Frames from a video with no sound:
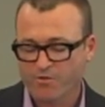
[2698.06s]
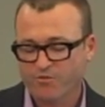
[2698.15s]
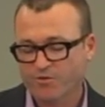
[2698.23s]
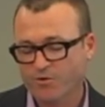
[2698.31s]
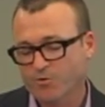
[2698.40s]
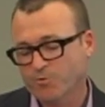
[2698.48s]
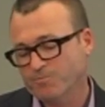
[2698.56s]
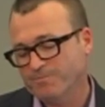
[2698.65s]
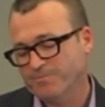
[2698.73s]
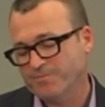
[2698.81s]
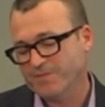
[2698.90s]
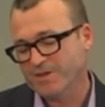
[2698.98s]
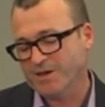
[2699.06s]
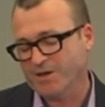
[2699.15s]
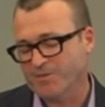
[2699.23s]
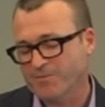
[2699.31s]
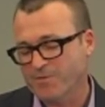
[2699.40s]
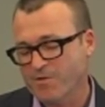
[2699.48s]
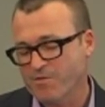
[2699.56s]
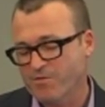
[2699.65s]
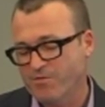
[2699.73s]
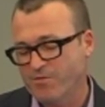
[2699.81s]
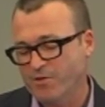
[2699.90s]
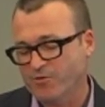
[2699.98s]
So um,
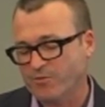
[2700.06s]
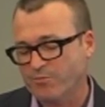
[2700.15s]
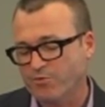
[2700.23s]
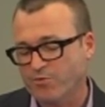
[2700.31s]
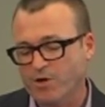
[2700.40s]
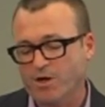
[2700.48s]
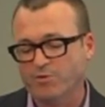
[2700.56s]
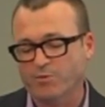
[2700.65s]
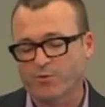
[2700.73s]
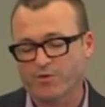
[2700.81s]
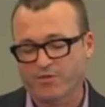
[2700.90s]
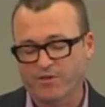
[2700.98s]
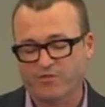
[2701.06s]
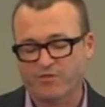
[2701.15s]
there's a problem with this